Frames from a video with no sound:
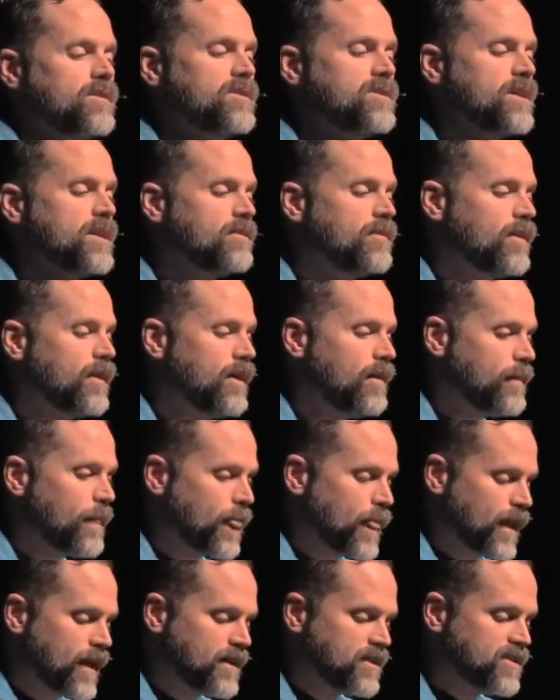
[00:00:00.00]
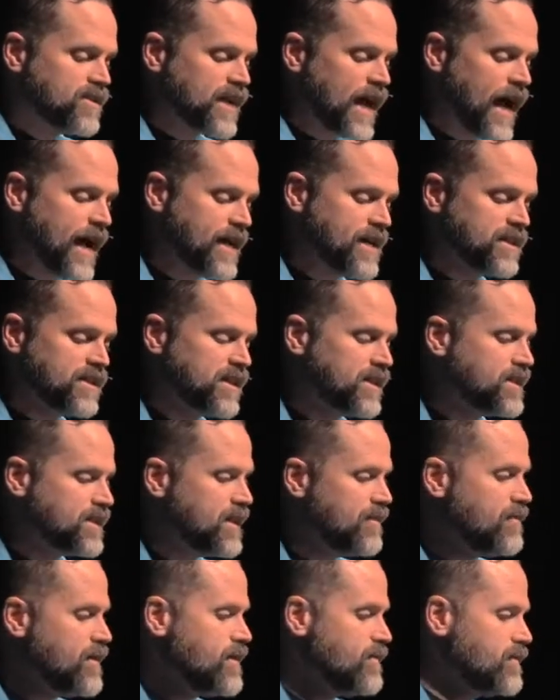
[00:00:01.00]
You see, uh,
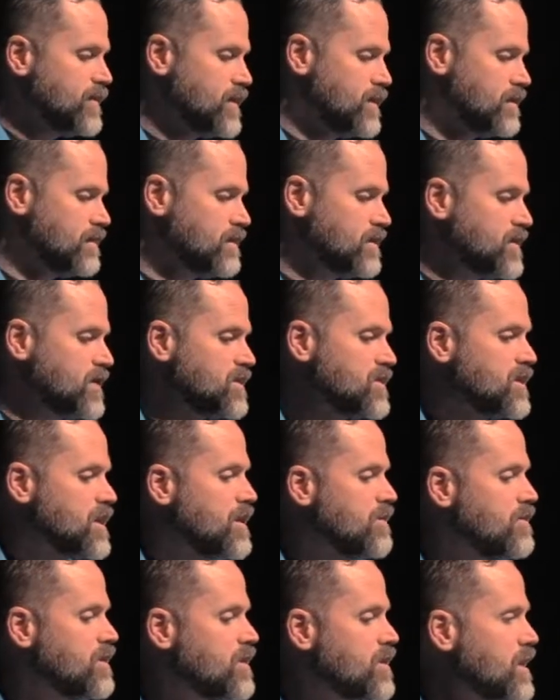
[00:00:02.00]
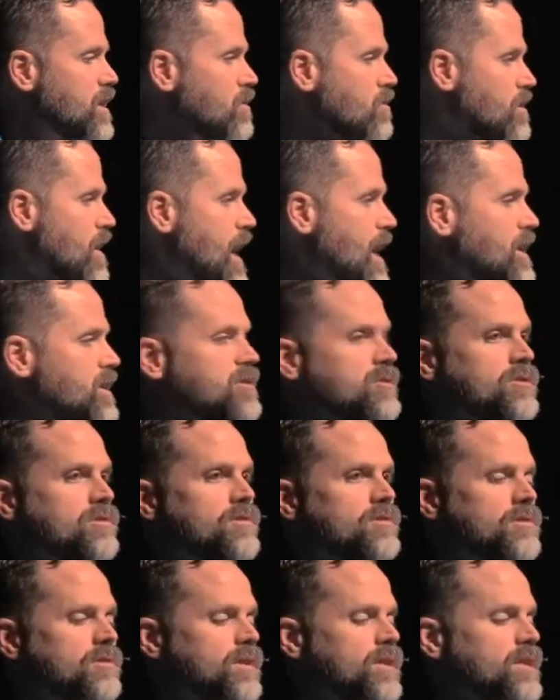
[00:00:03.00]
Scientists have even discovered that
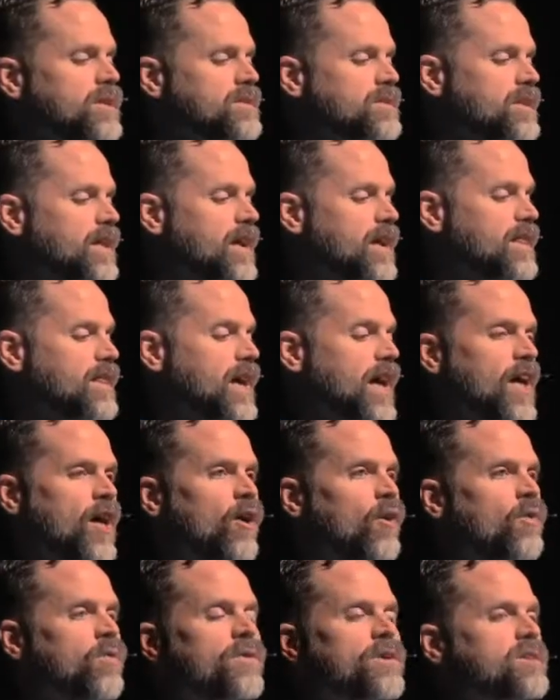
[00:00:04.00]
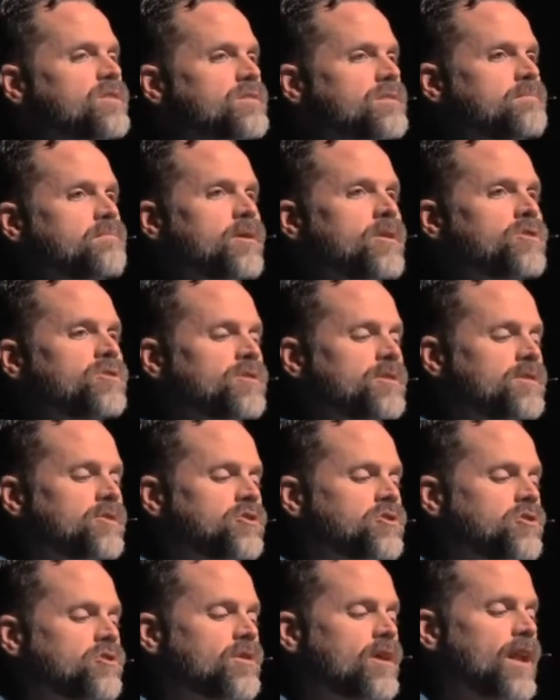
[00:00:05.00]
gratitude is like the healthiest emotion
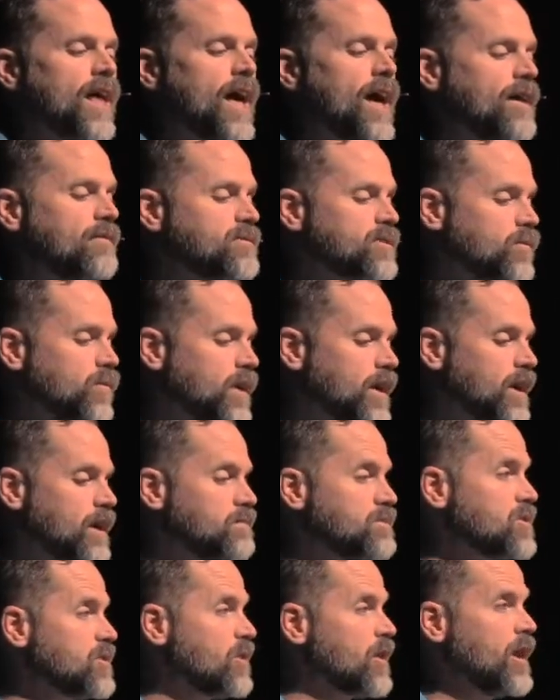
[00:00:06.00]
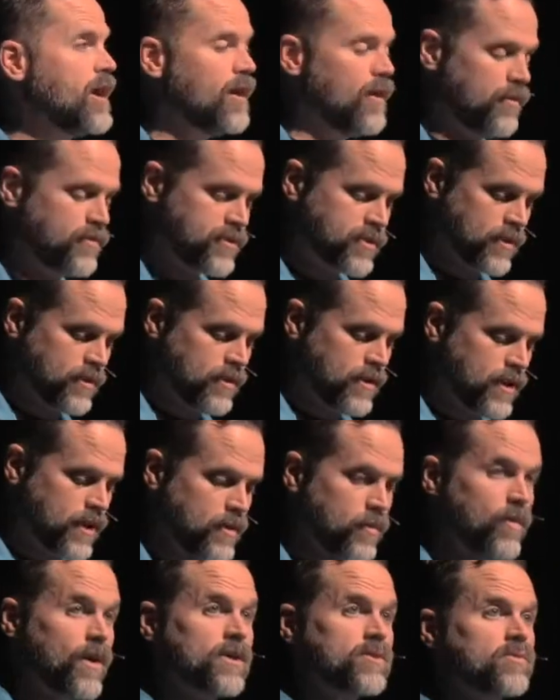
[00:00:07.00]
that you can have. So, when it comes to your health, sure, you
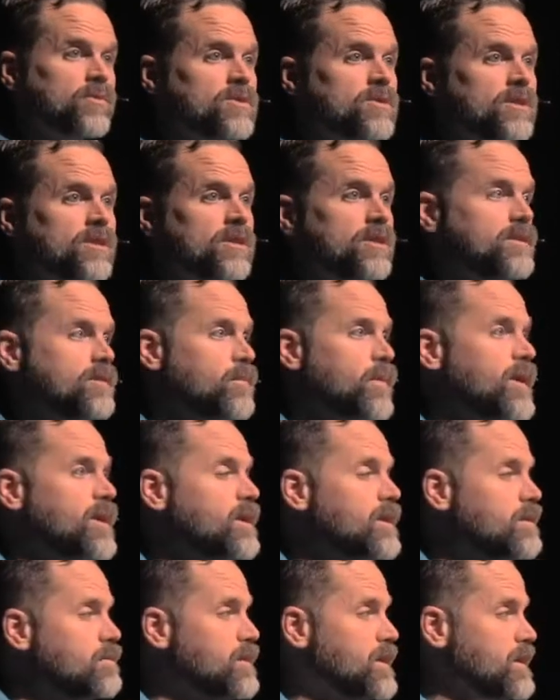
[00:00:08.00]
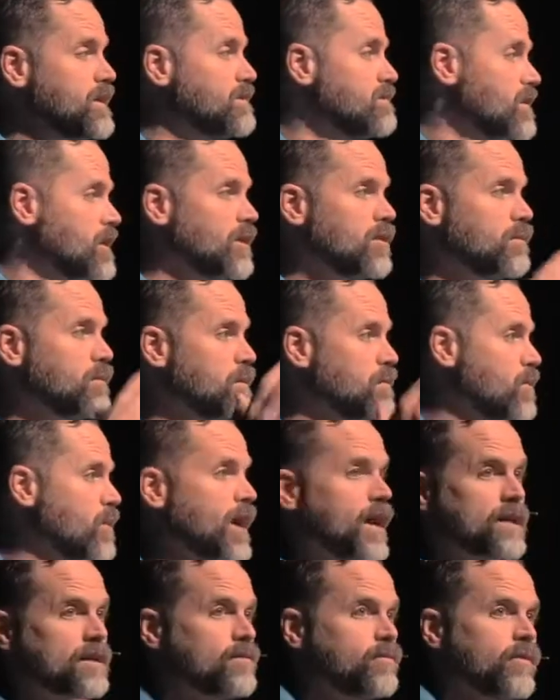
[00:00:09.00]
need to watch what you eat. You probably need to be a little bit
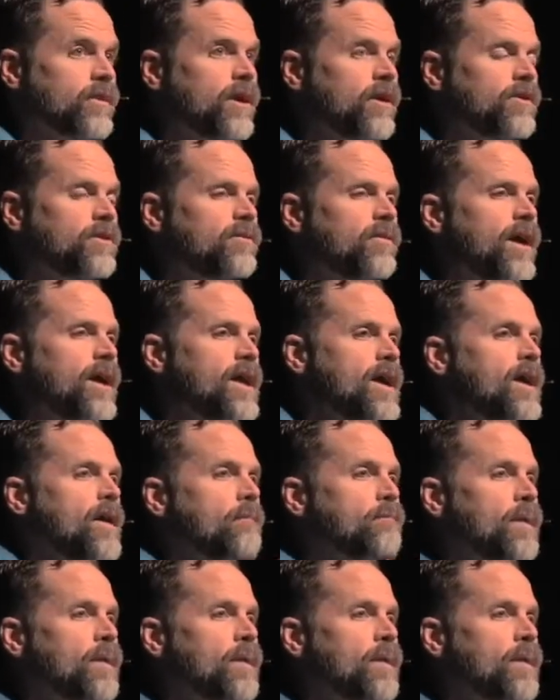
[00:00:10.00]
more active. We all do, right?